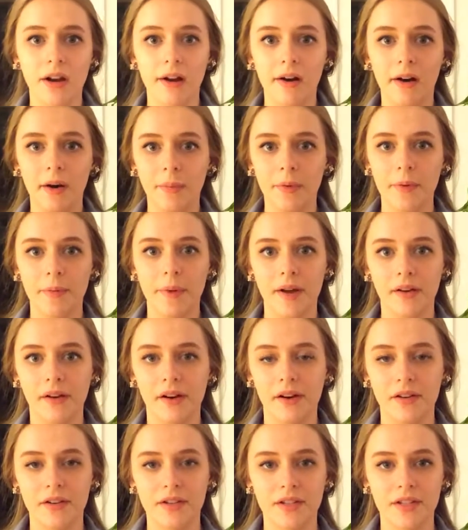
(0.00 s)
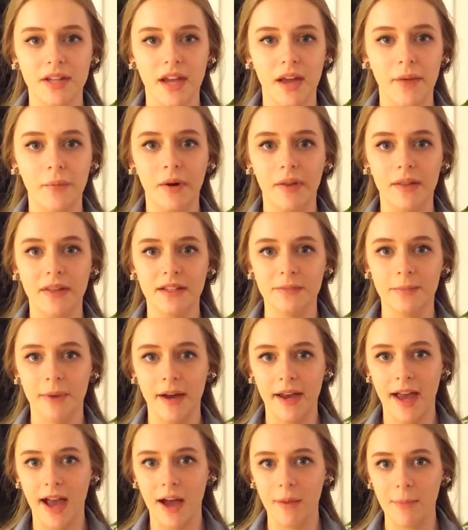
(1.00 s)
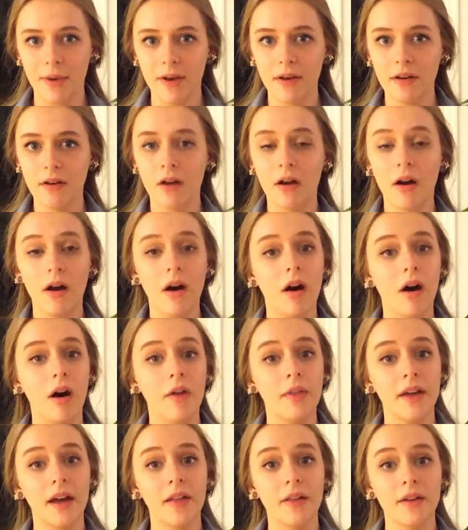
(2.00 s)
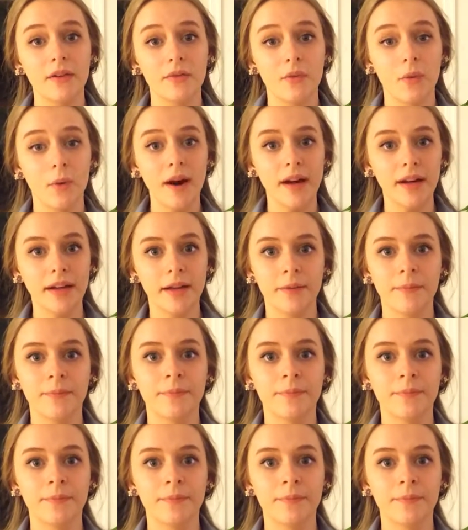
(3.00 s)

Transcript: and I'll help you better understand why this might happen on the island of Hawaii.